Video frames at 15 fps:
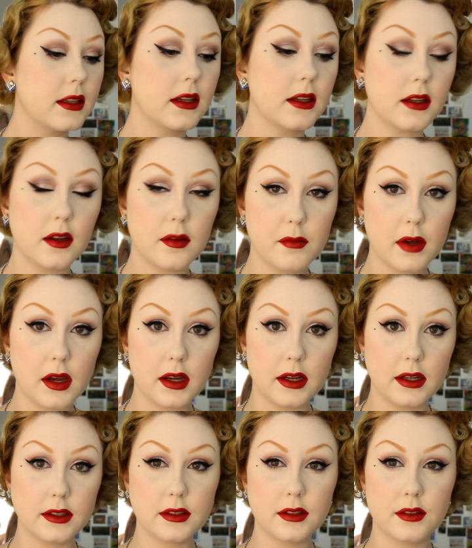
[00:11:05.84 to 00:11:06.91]
think I
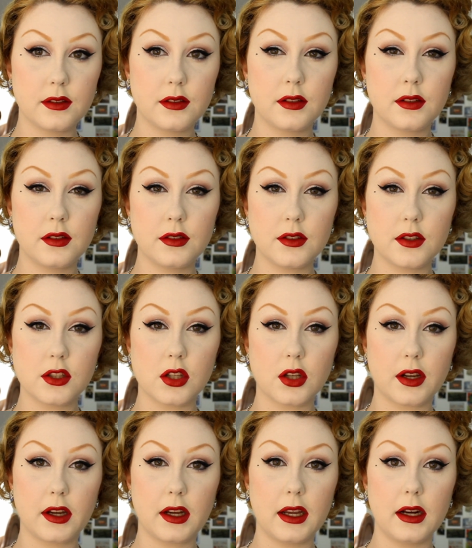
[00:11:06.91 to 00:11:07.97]
might, just
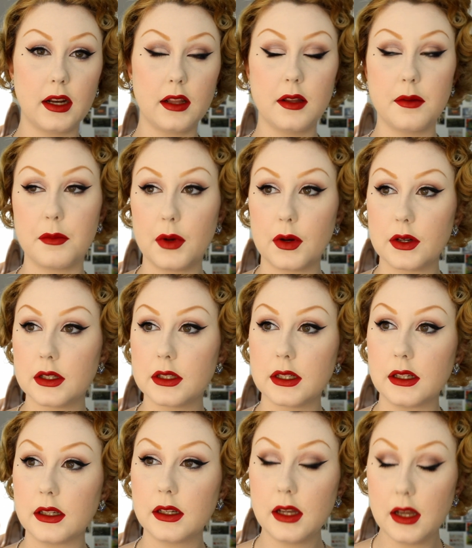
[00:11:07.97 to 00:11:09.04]
looking at it in the
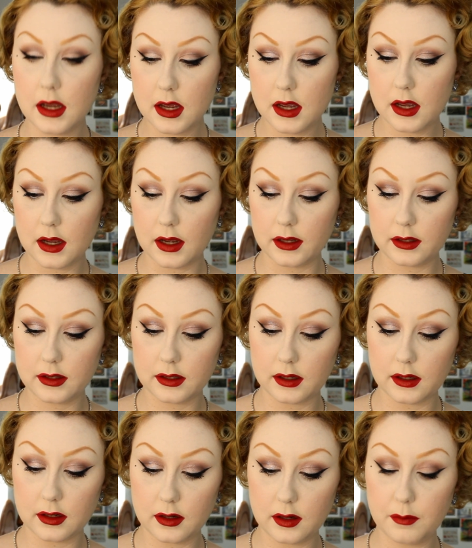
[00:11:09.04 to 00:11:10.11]
monitor, I
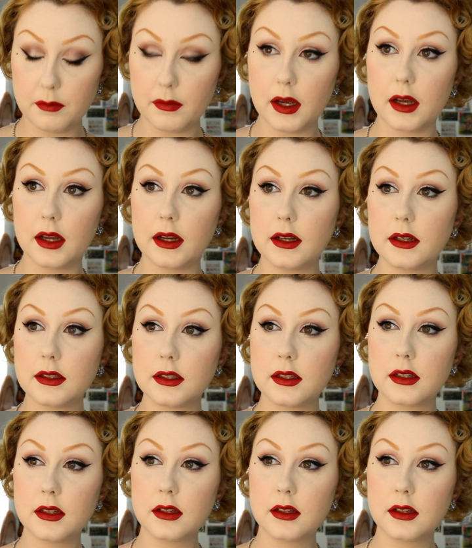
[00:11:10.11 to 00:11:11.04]
think I might